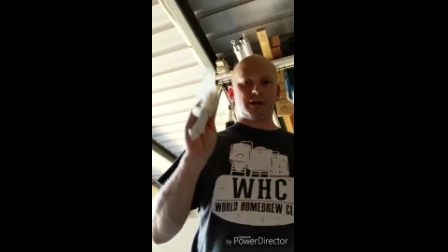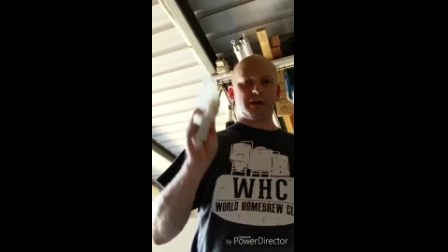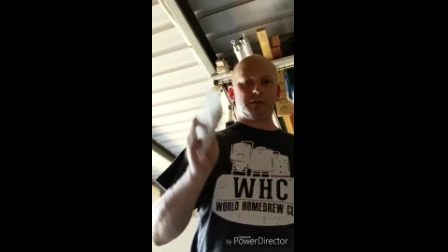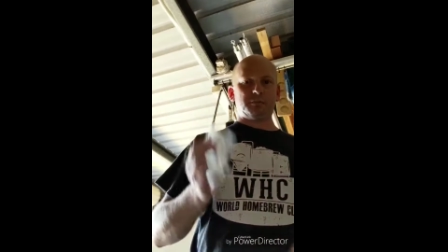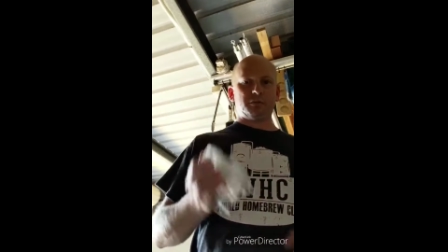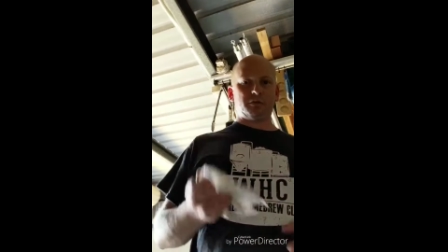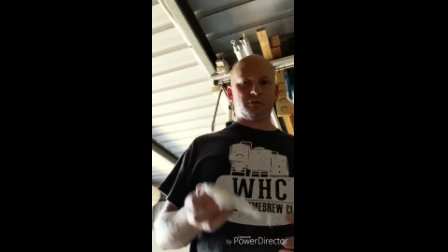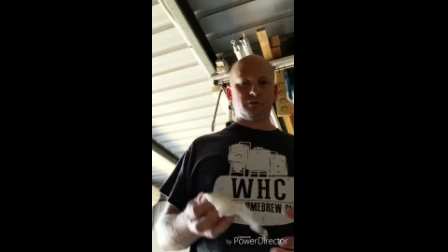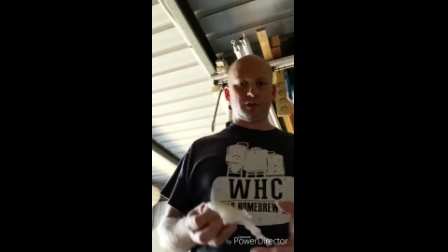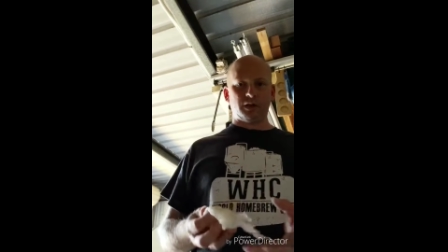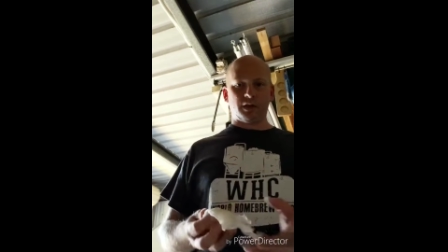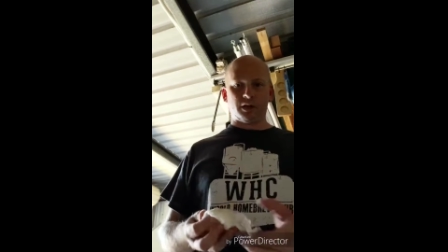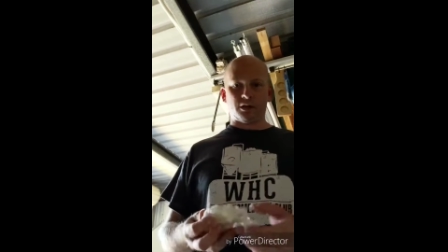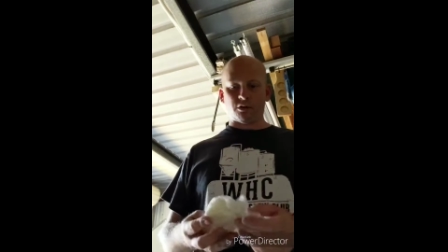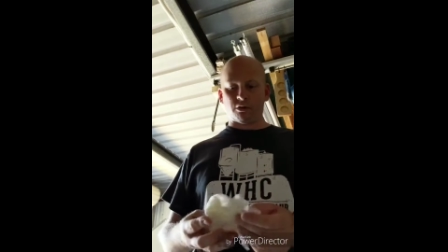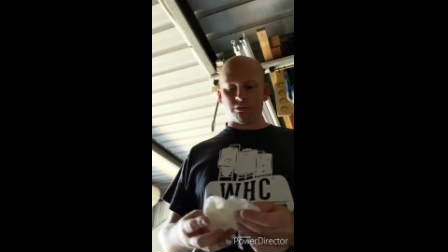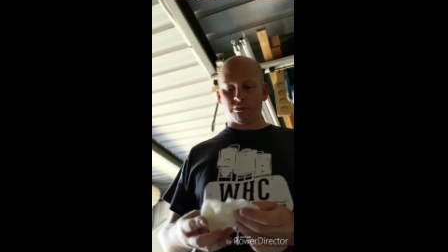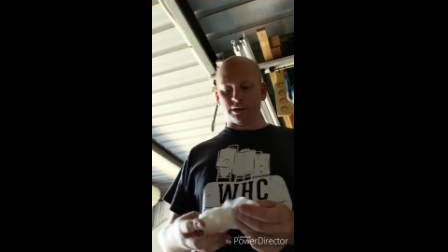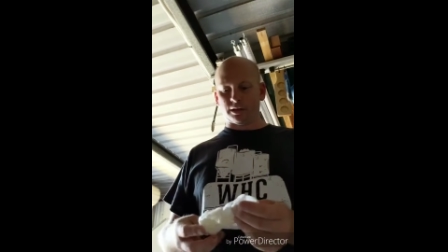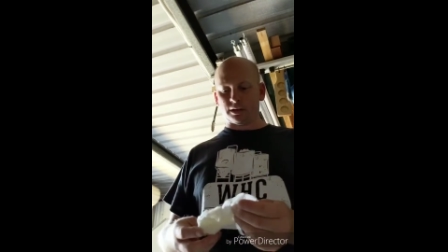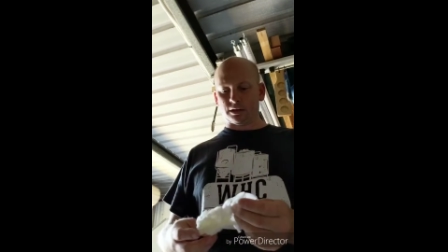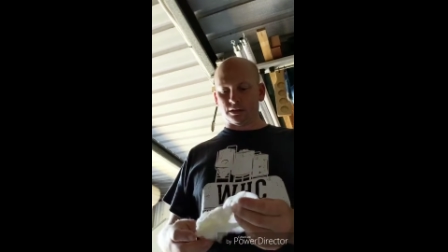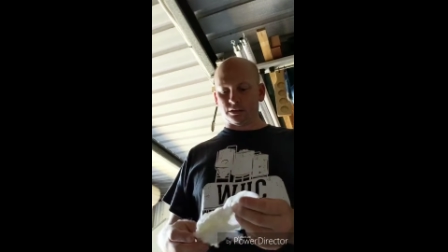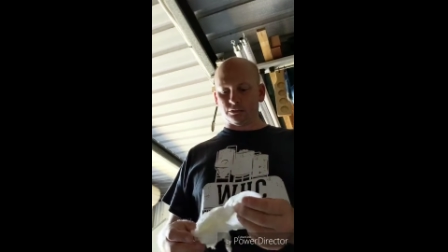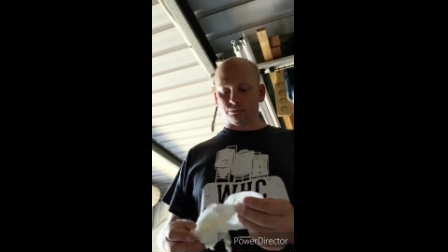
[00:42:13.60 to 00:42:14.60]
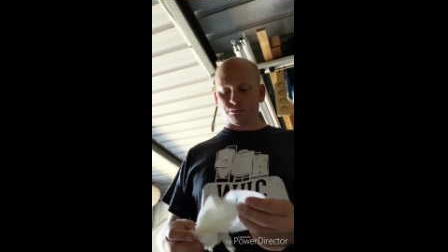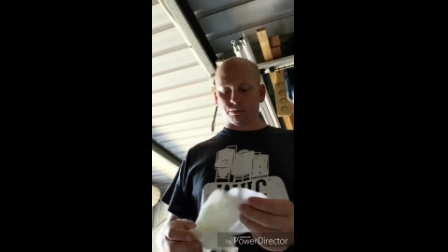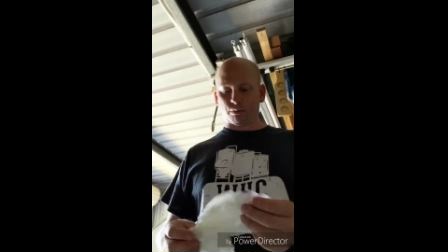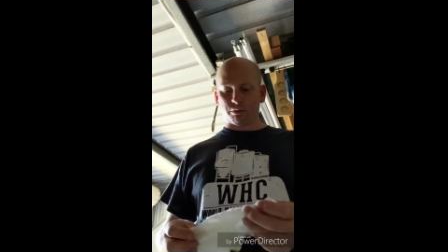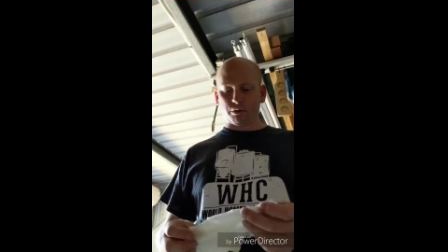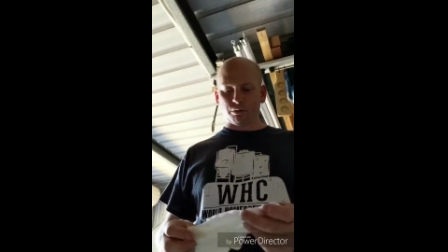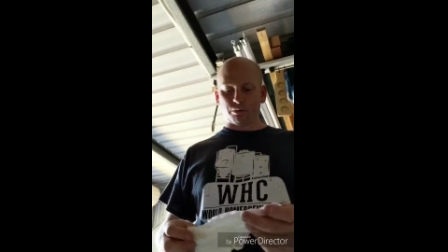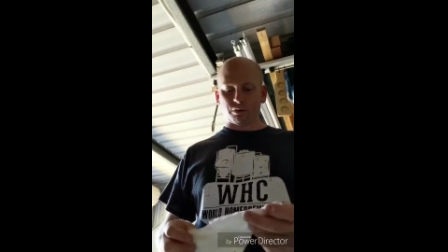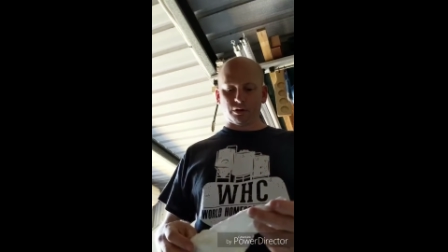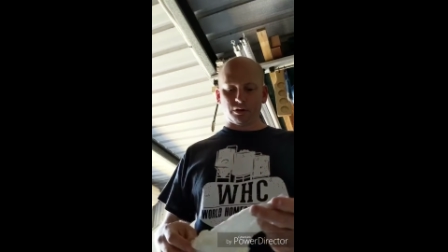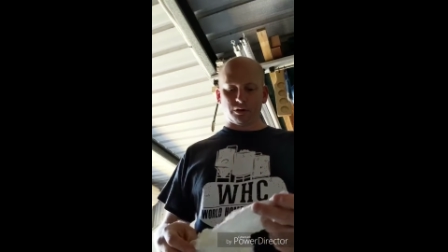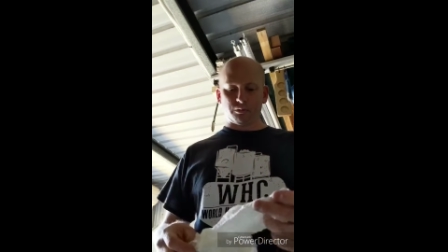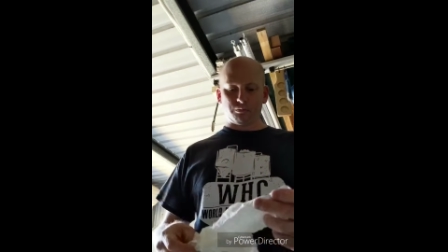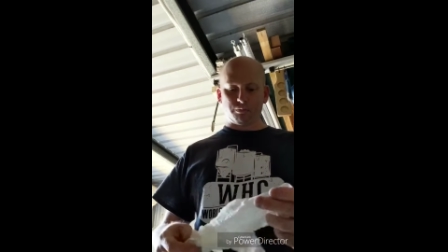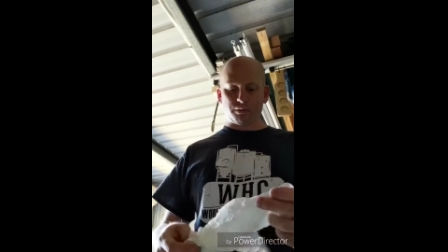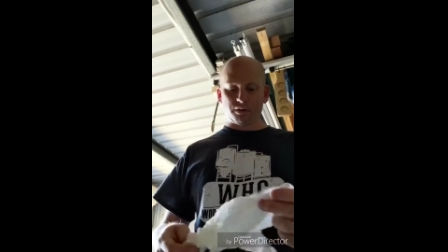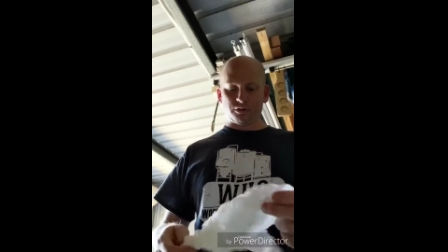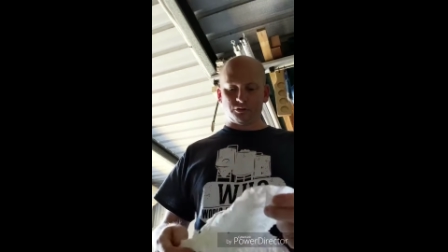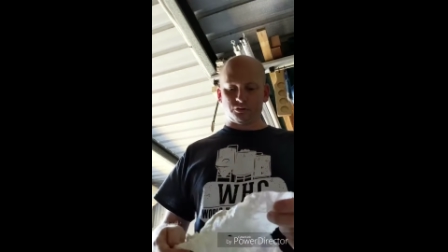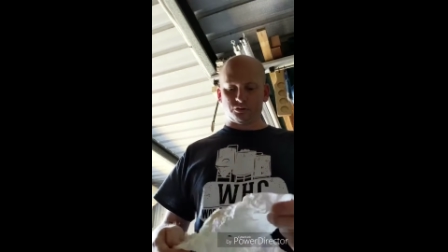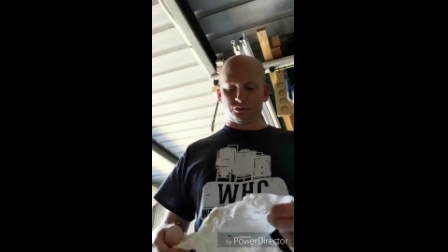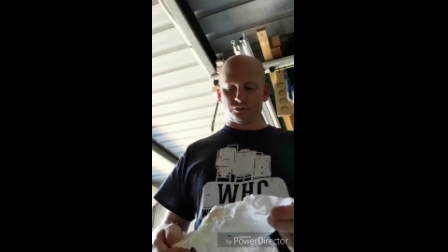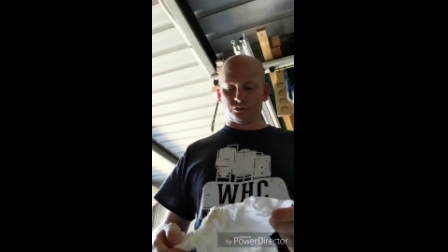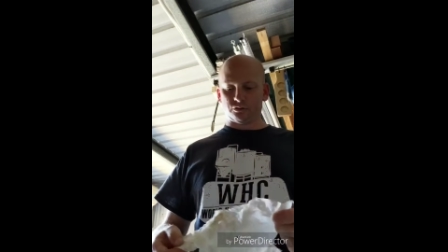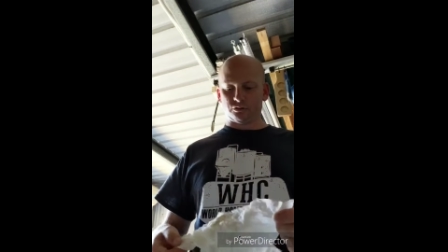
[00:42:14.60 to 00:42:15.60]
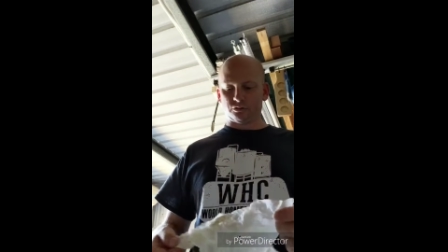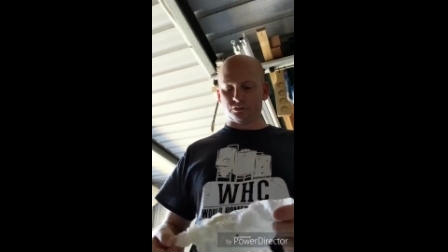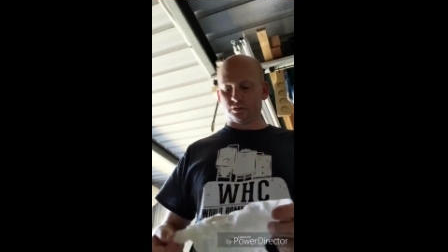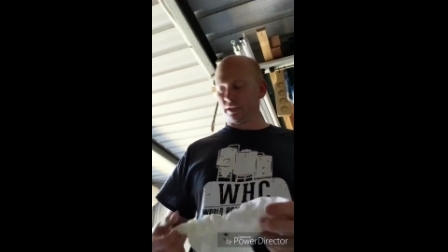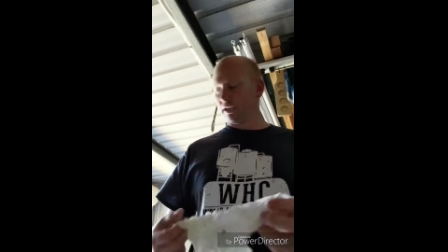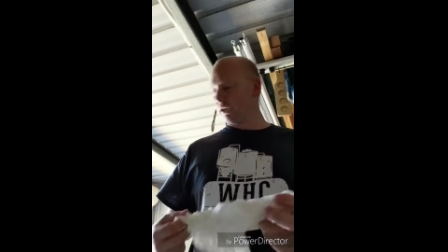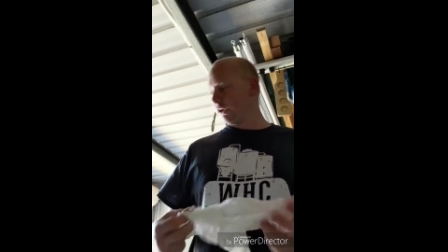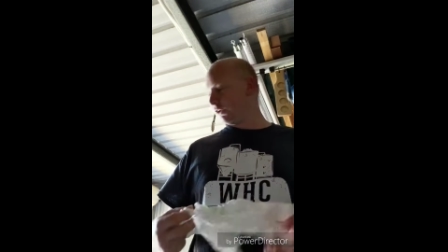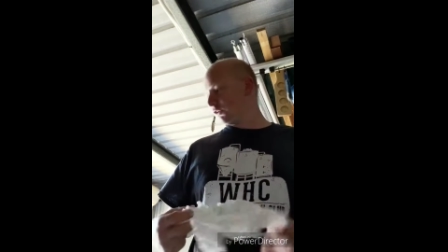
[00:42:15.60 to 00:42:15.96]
Paper towel, I reckon, is probably one of the best